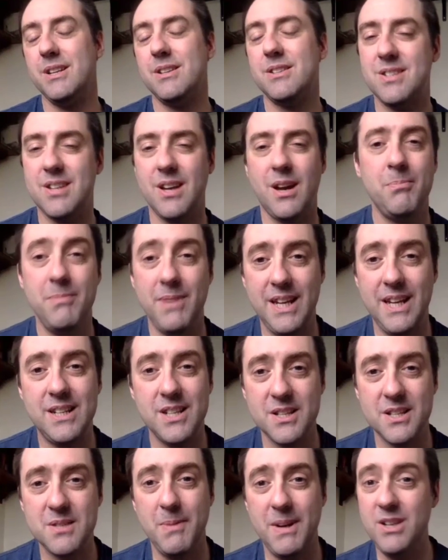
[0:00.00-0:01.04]
But
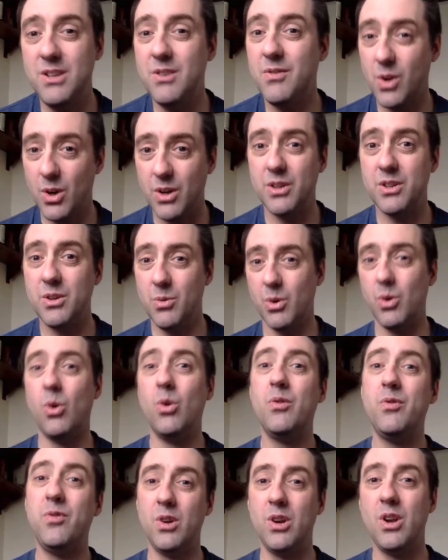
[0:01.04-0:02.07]
it does mean you've got to
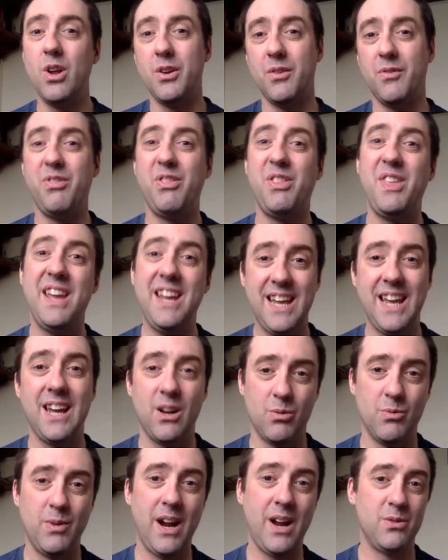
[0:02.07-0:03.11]
do an awful lot of
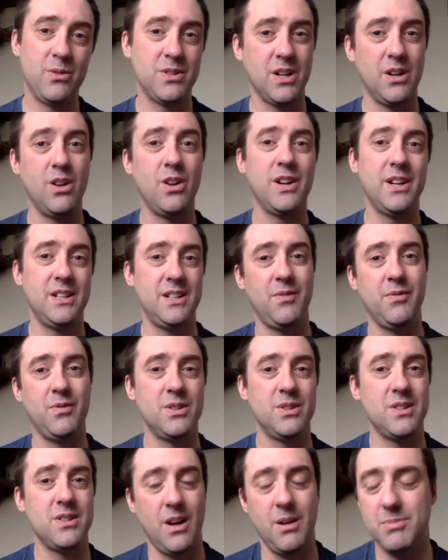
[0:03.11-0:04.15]
thinking around a lot
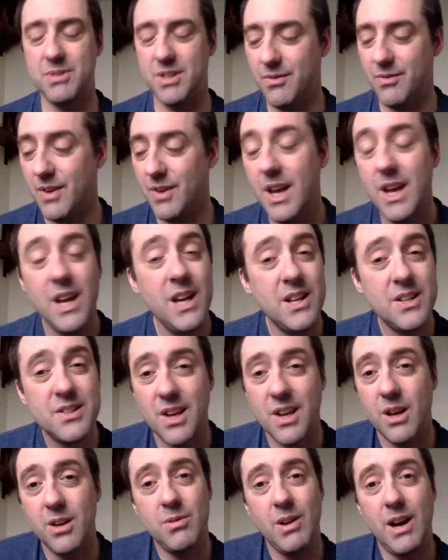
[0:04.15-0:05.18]
of different types of.
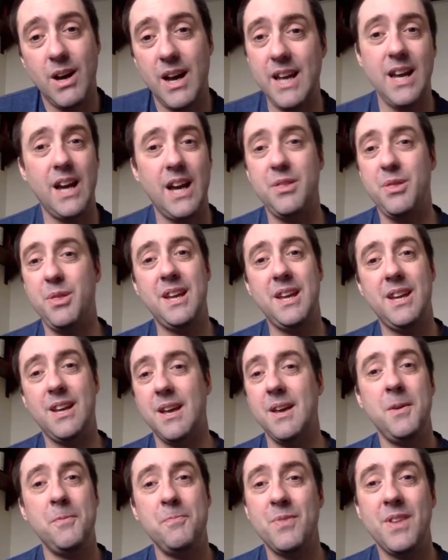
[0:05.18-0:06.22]
So I
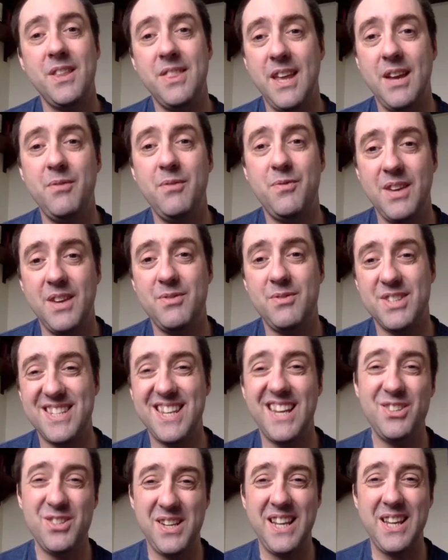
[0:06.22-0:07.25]
think they've
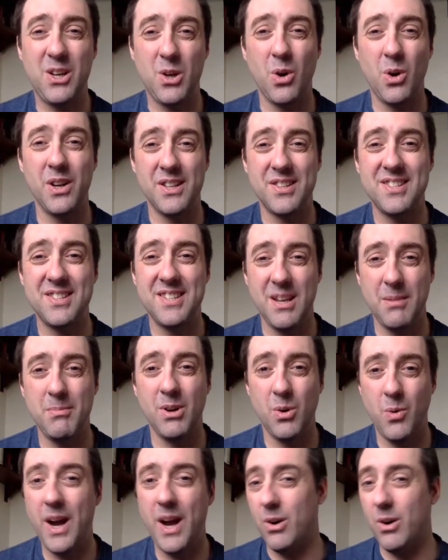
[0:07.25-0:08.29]
essentially gone a
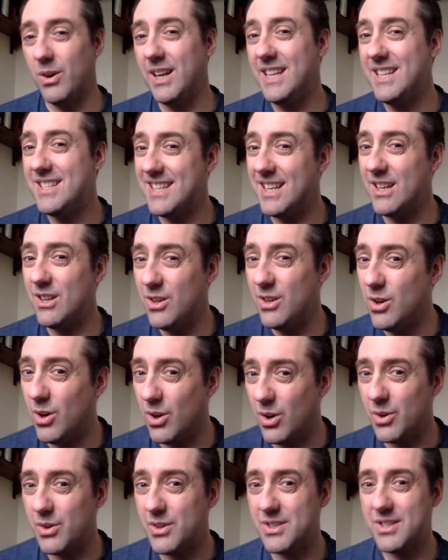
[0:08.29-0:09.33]
similar way, or at least it
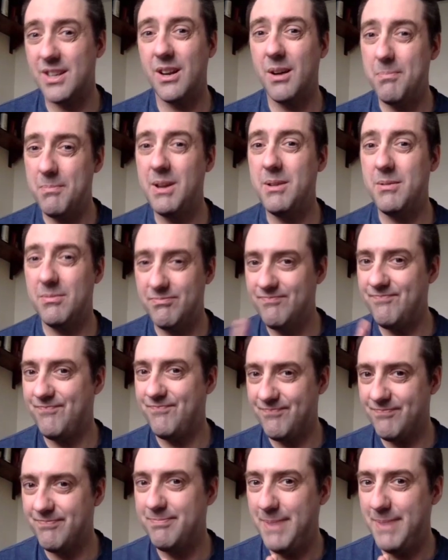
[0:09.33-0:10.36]
looks. And I'm
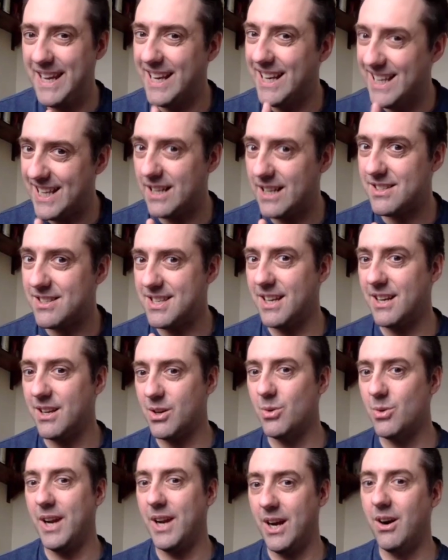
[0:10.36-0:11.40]
being a little
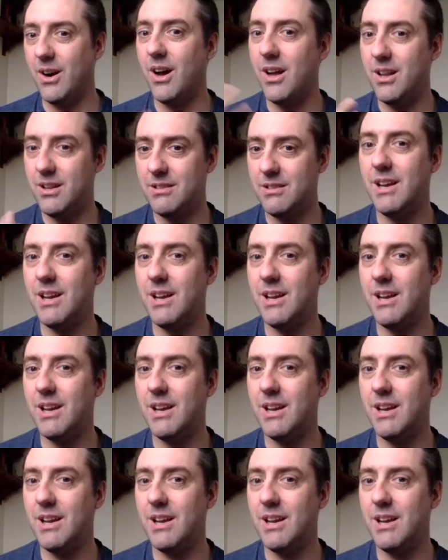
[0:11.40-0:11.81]
cynical here.